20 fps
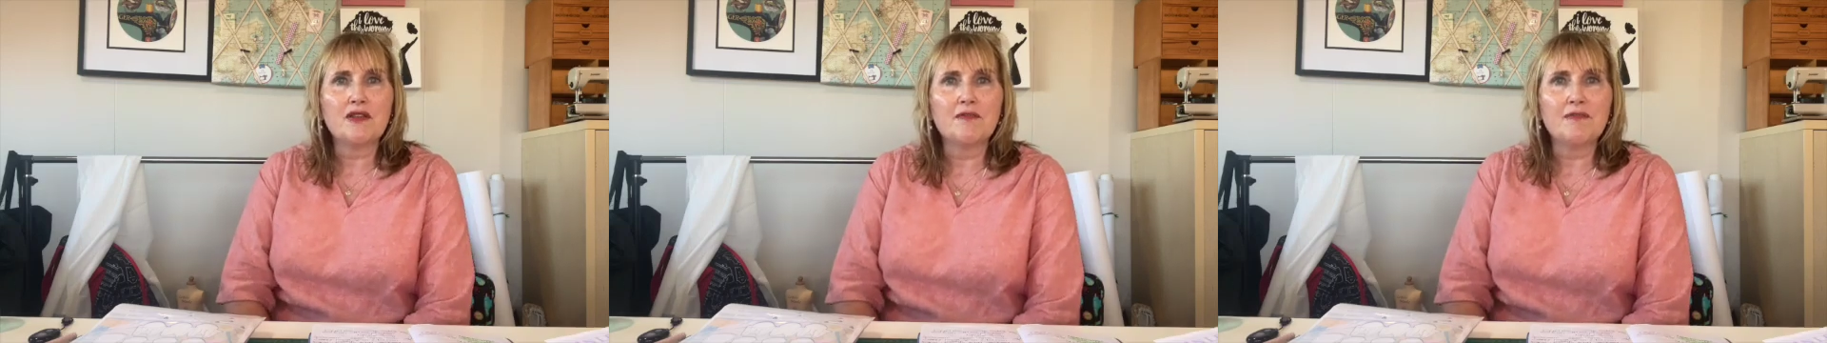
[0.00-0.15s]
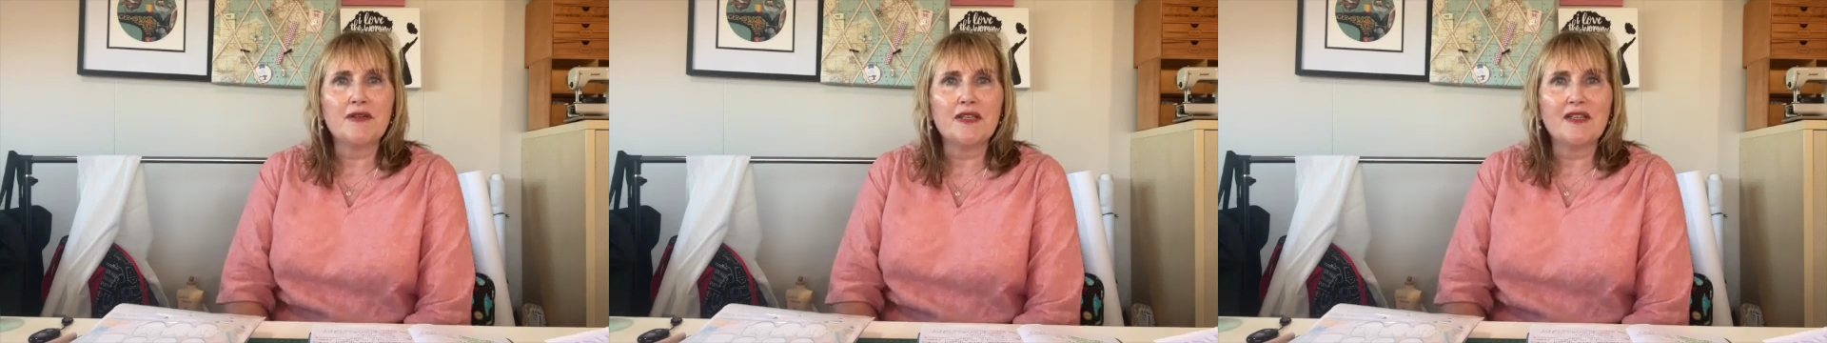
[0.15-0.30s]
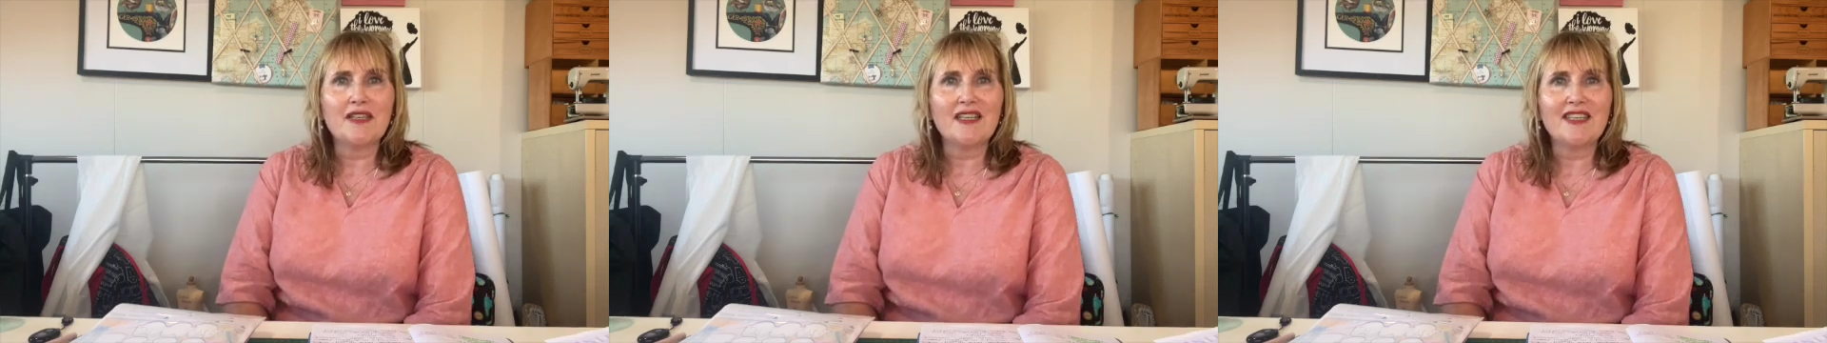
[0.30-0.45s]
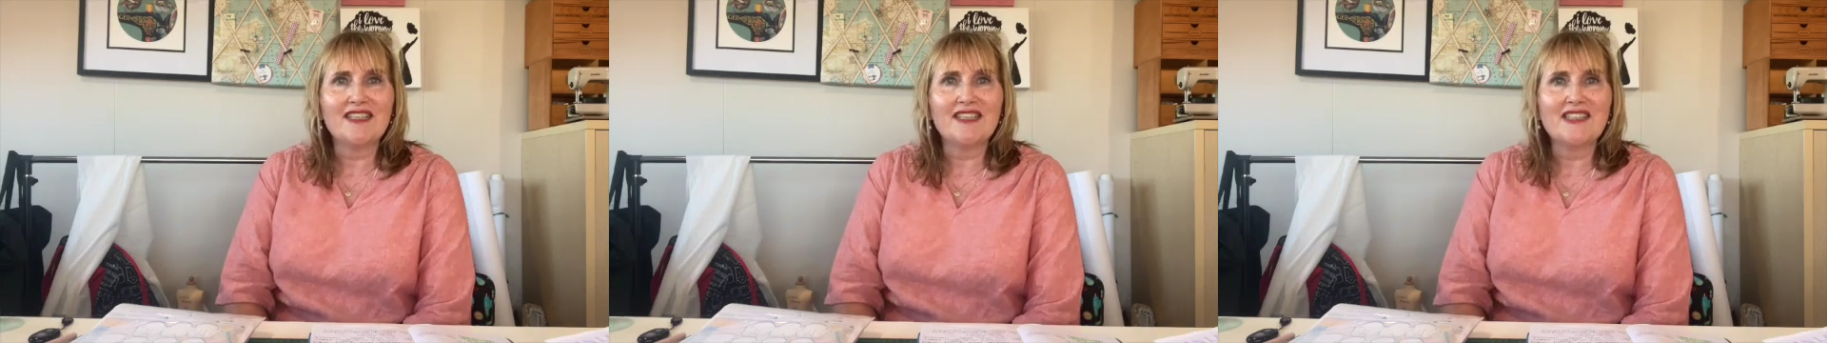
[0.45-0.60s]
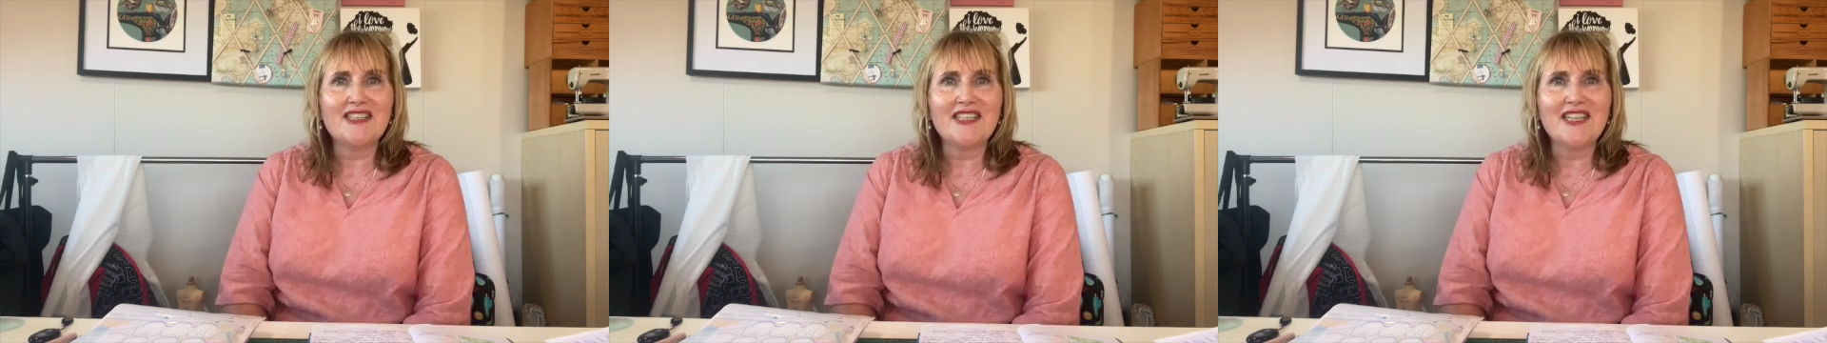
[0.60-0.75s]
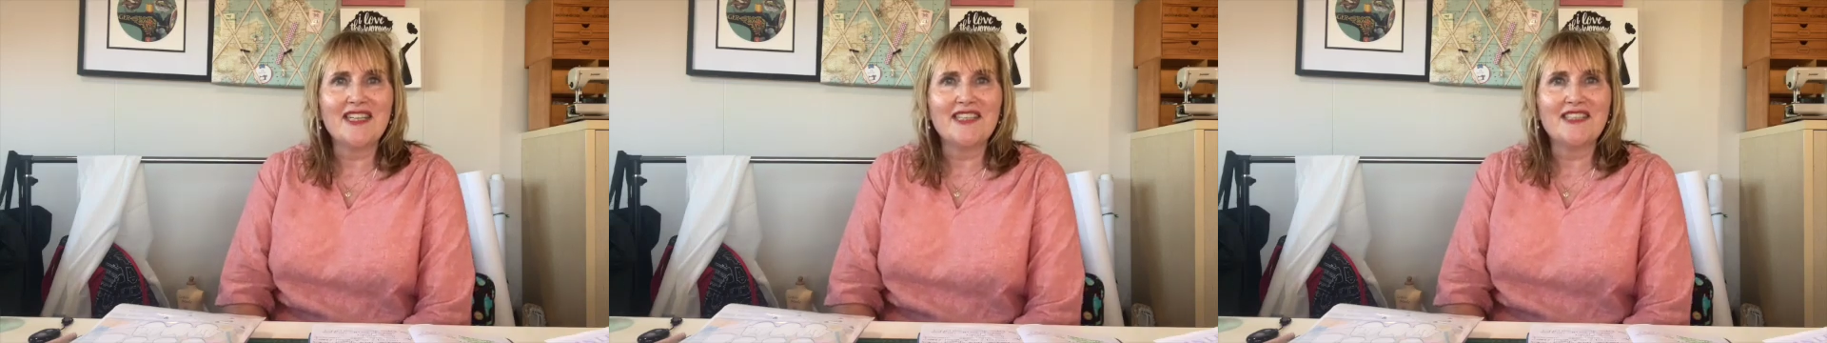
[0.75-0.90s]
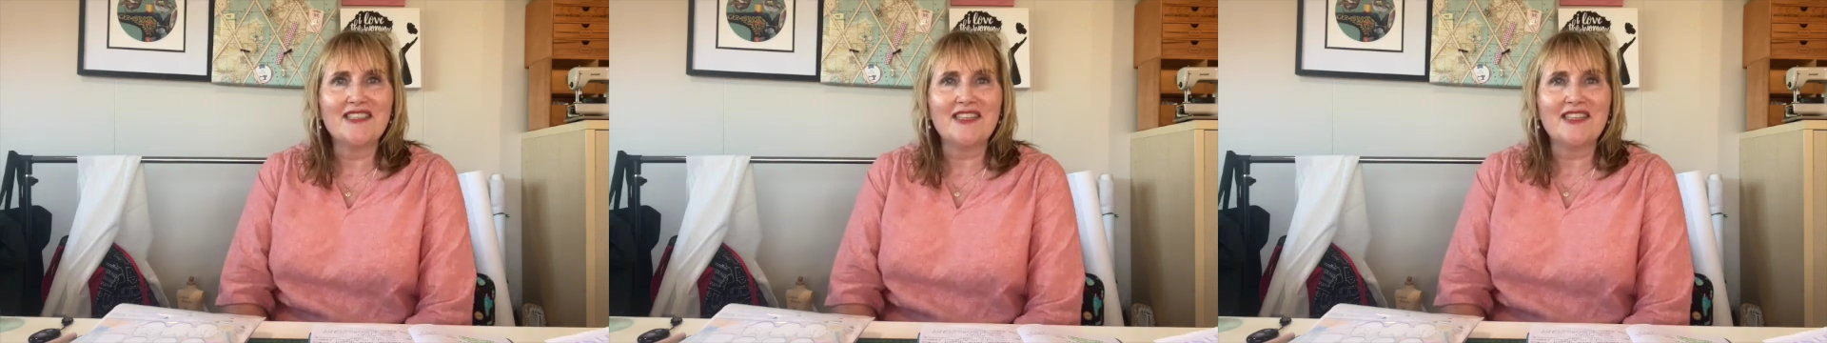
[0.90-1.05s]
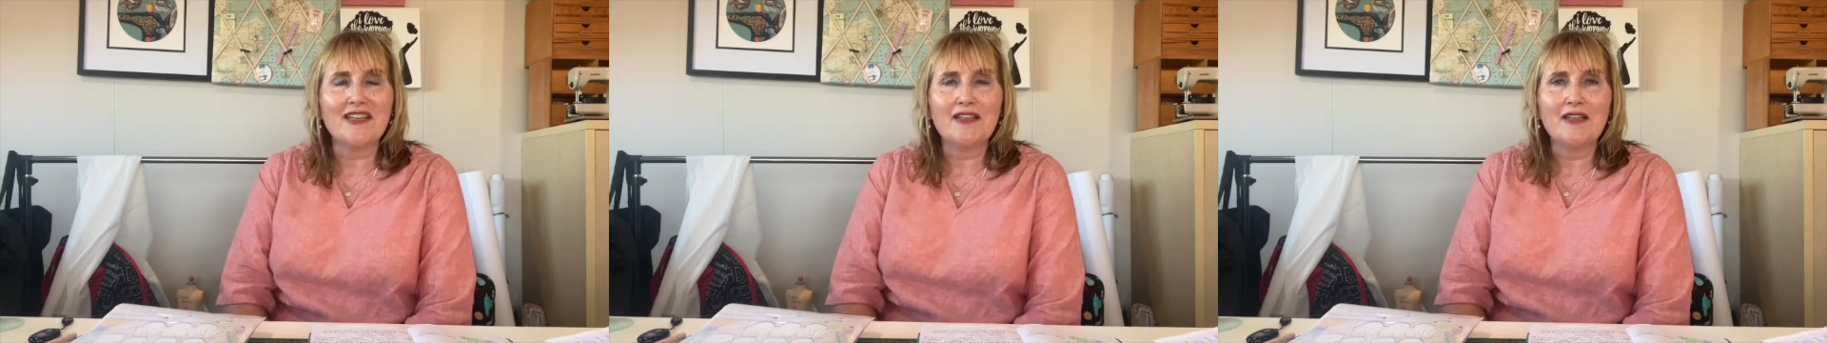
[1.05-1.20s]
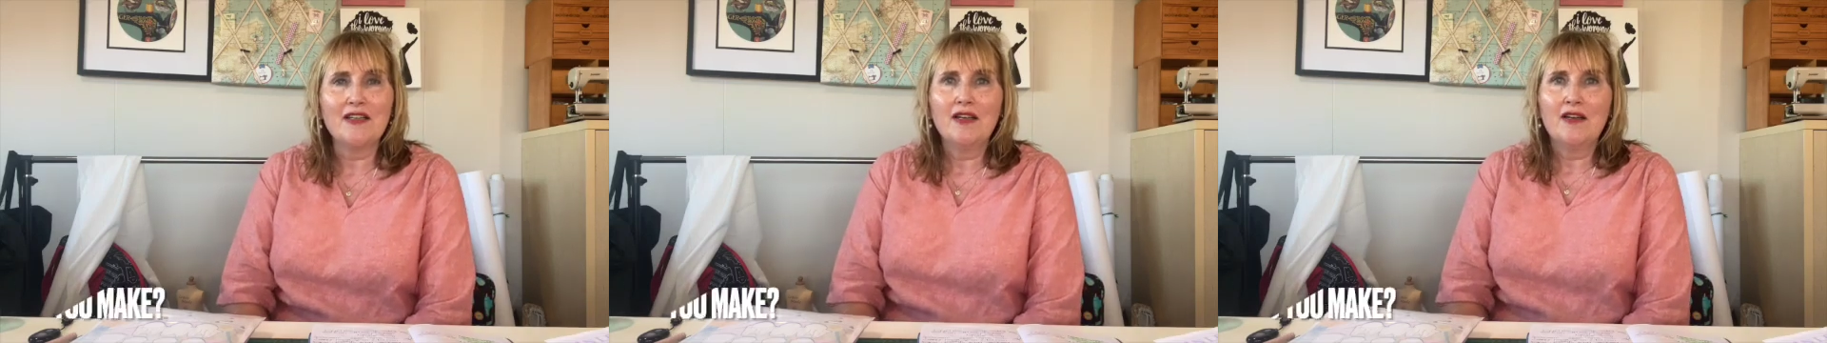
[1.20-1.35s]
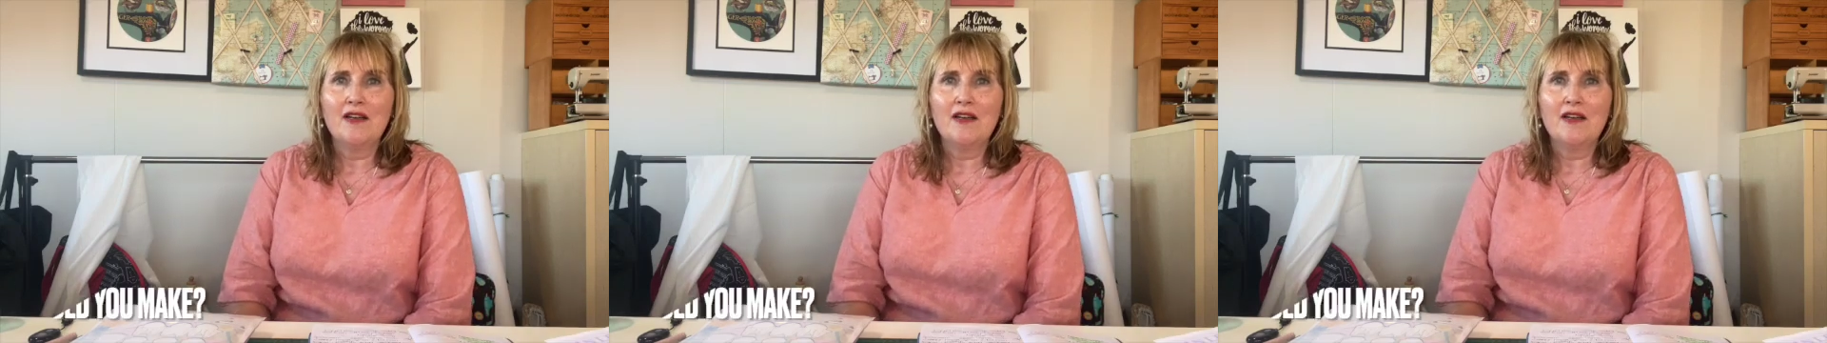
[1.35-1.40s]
to be the contender.